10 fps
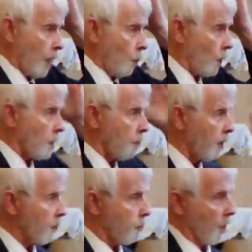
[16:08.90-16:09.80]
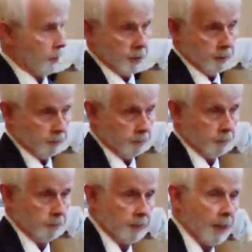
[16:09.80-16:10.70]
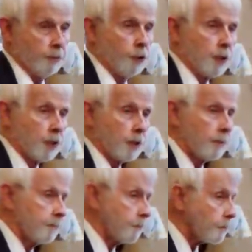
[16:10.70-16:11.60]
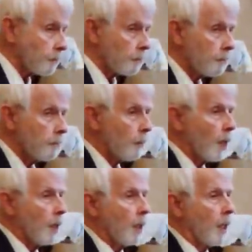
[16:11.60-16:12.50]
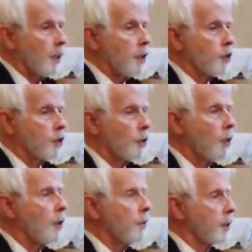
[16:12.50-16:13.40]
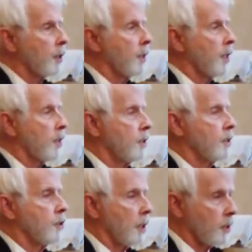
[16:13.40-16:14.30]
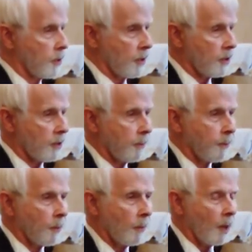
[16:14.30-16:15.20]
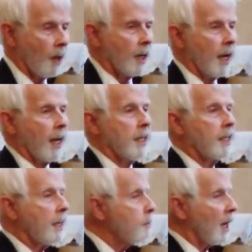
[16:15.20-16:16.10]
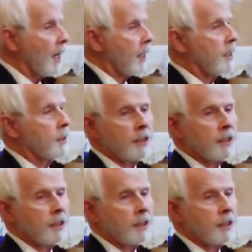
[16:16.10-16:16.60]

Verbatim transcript: one of the Plymouth Brethren, that tradition. And he saw the connection to Genesis and he came back, and in